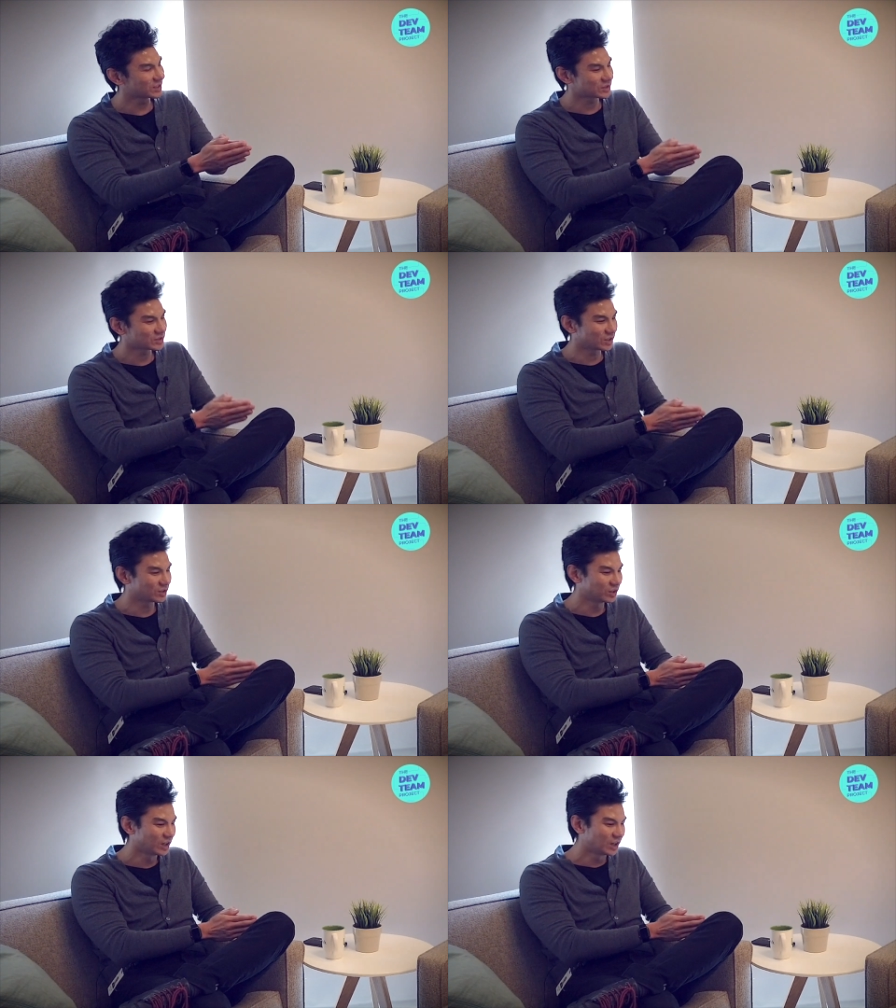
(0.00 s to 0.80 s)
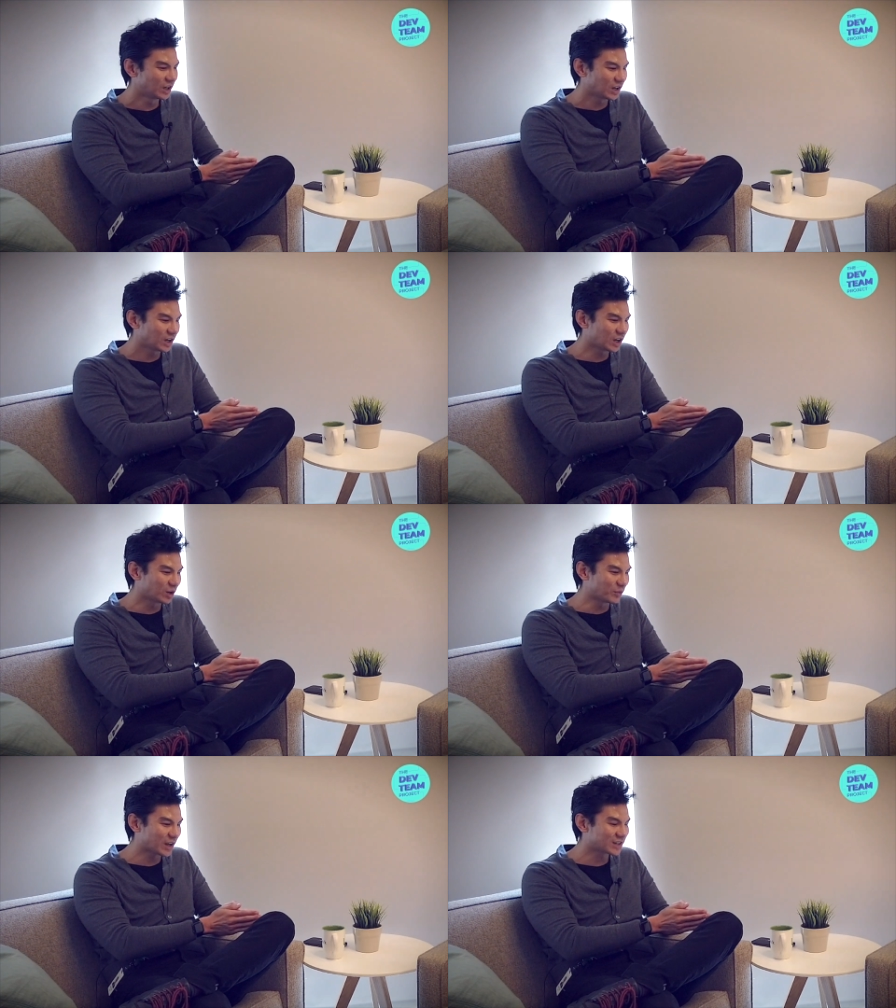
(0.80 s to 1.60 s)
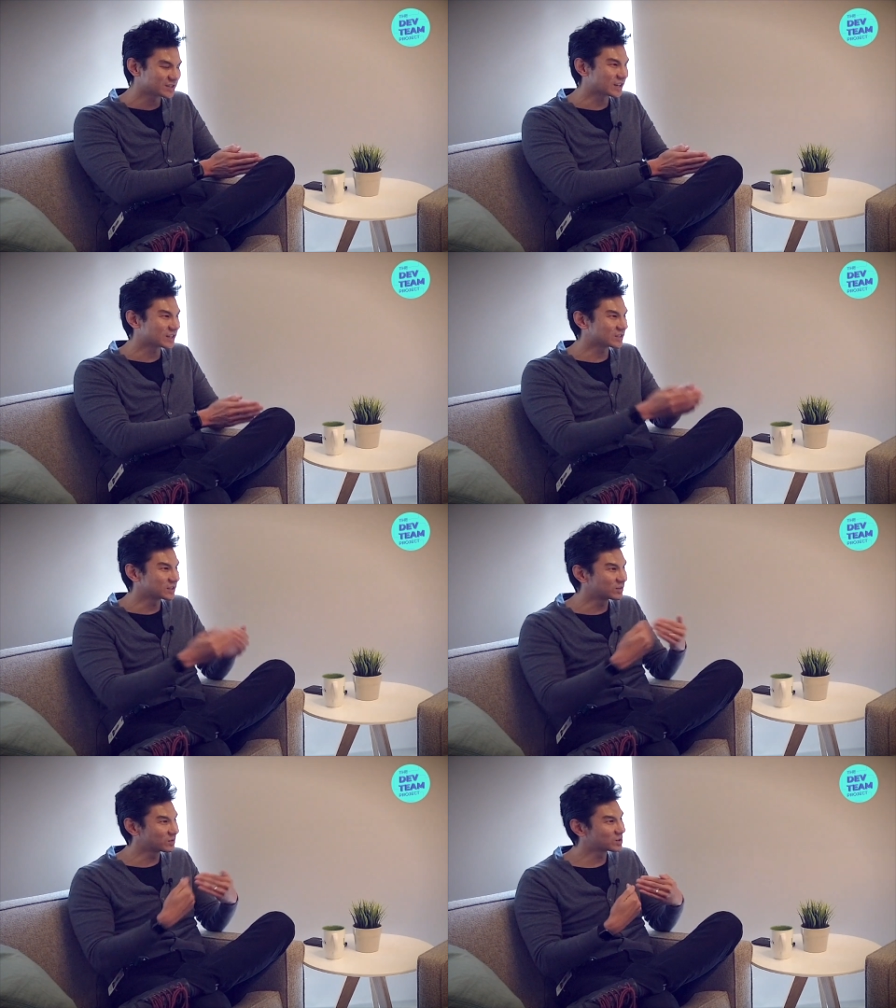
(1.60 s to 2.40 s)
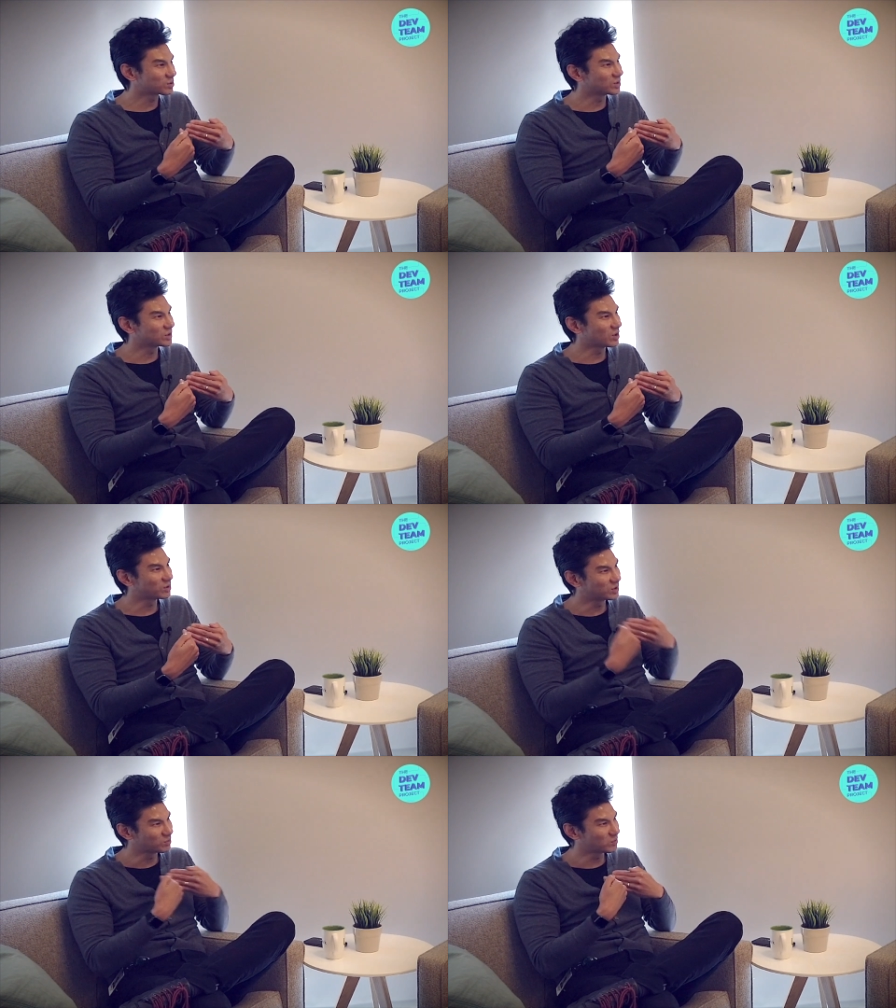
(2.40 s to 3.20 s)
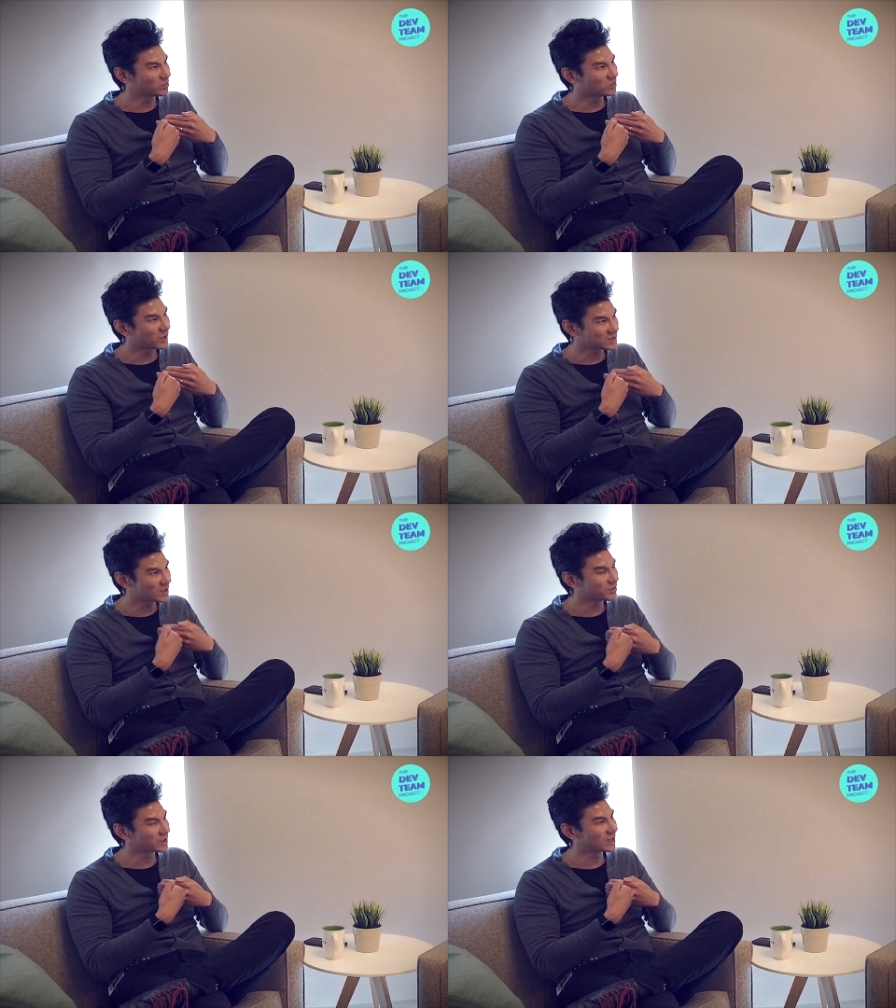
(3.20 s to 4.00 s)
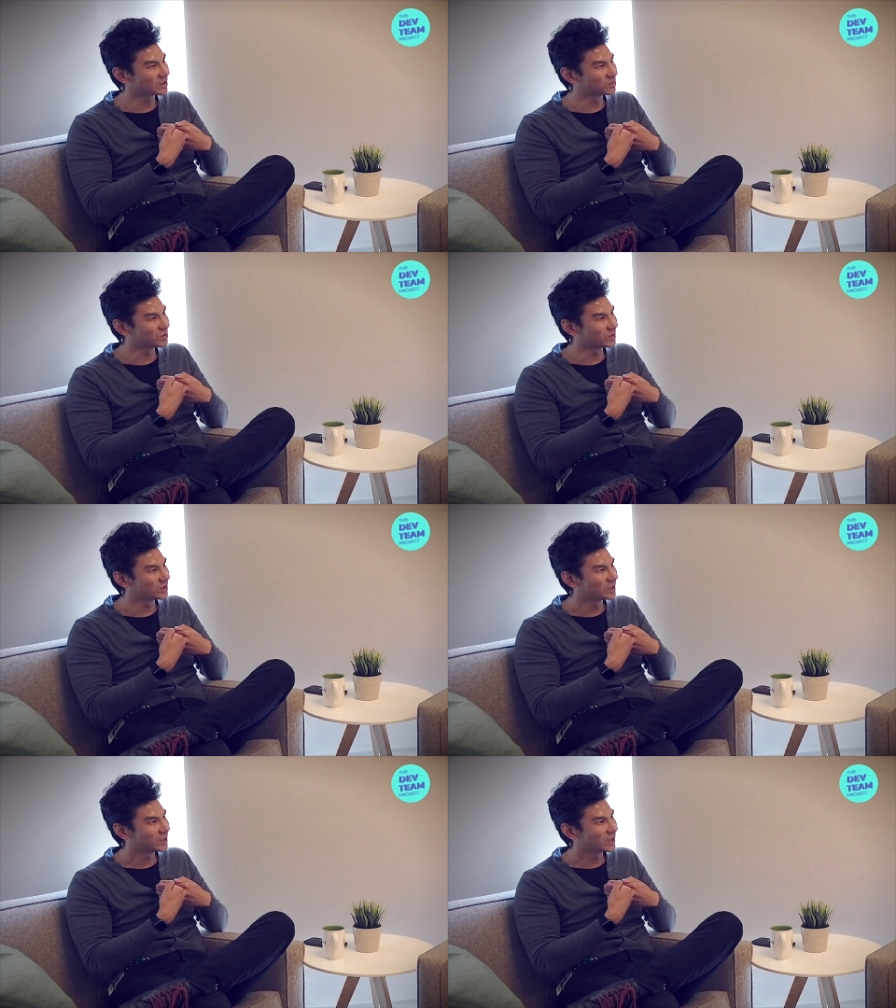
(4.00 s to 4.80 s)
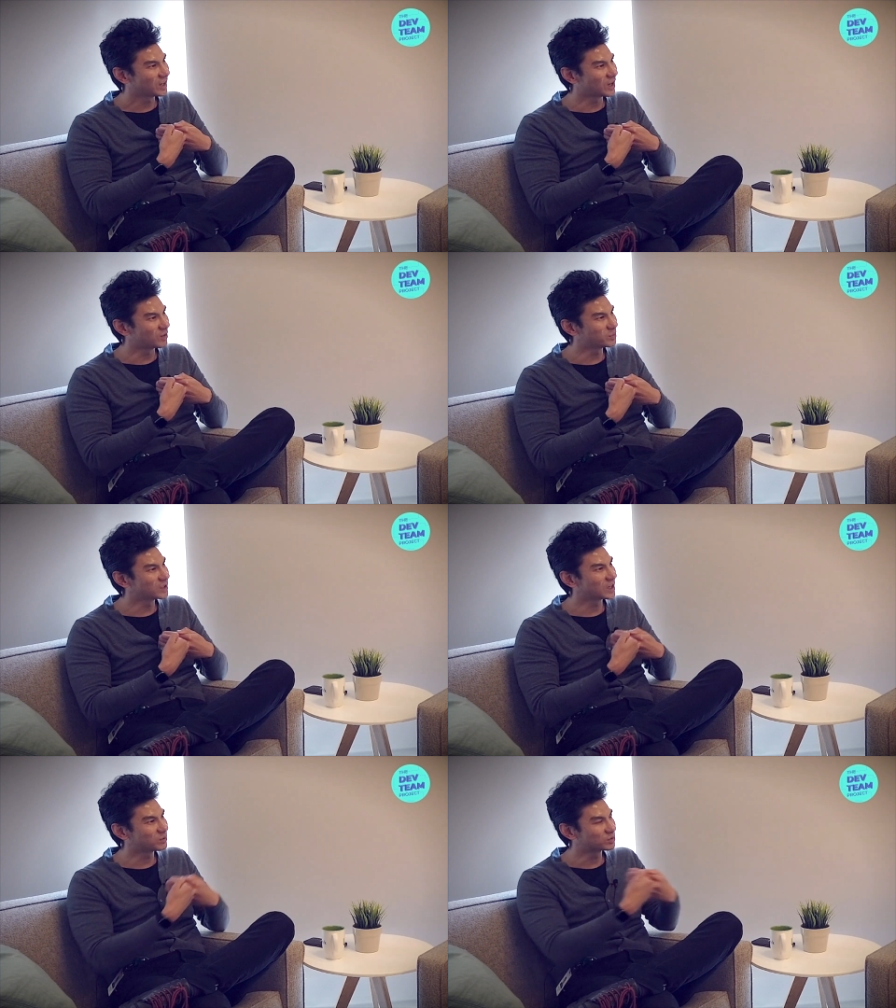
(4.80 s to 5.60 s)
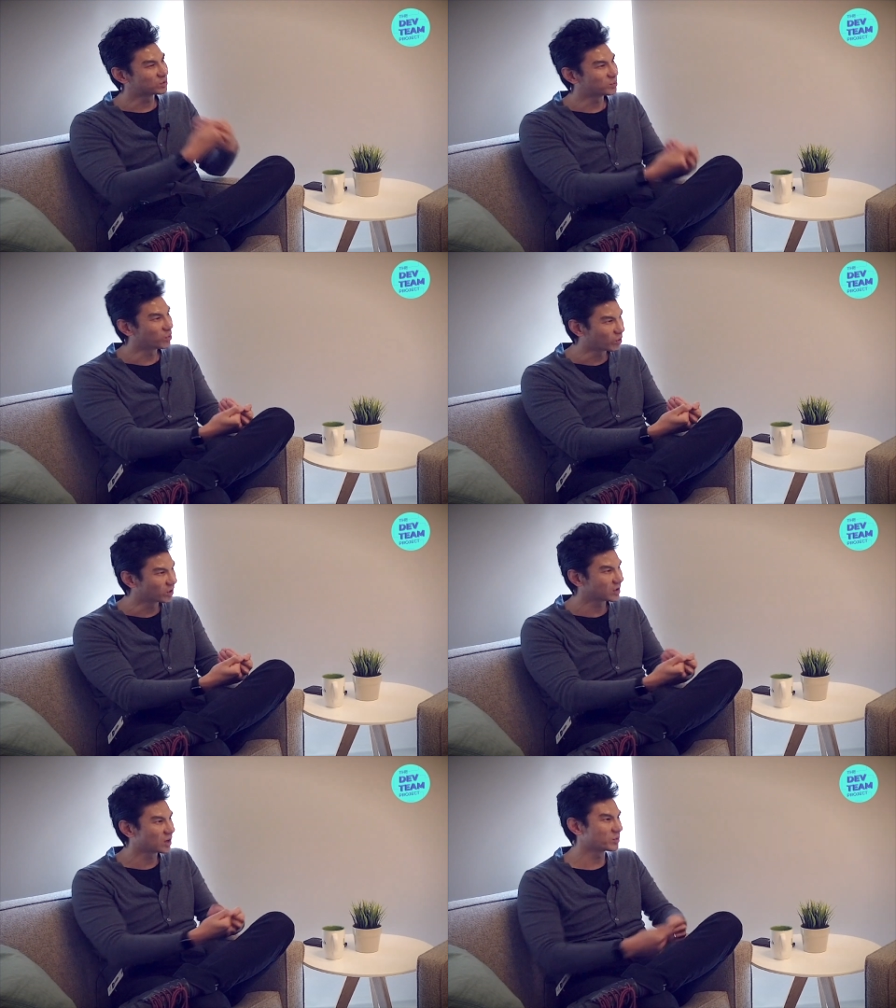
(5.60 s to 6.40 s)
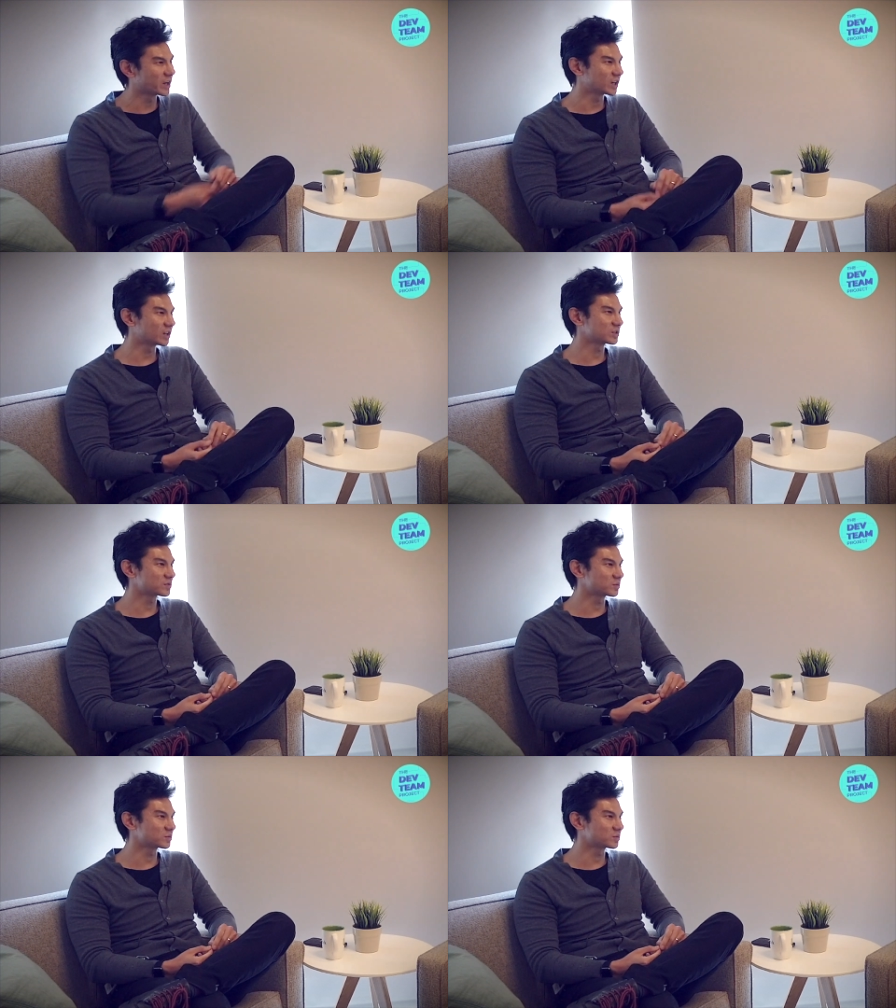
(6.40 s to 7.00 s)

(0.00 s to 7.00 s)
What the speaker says: And so as an individual, holding myself accountable, being able to report on my errors